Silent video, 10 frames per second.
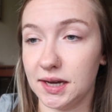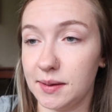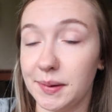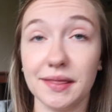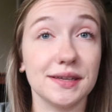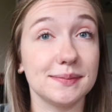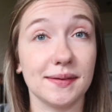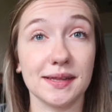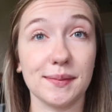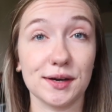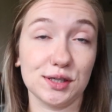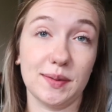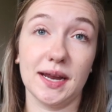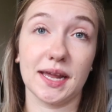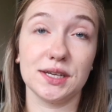Um, this month I'm actually
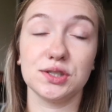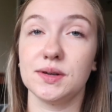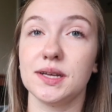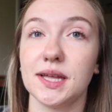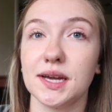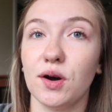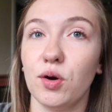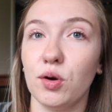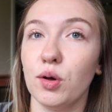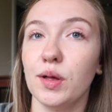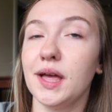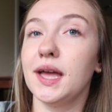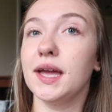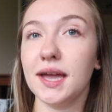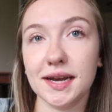planning on doing like a whole
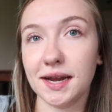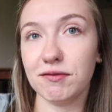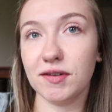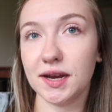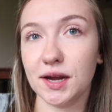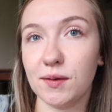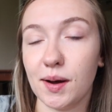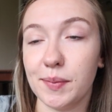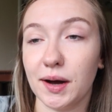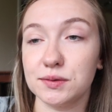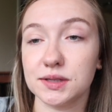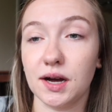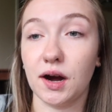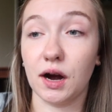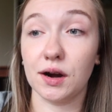in-depth video about
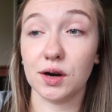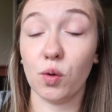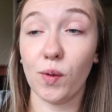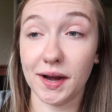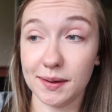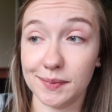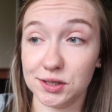our wedding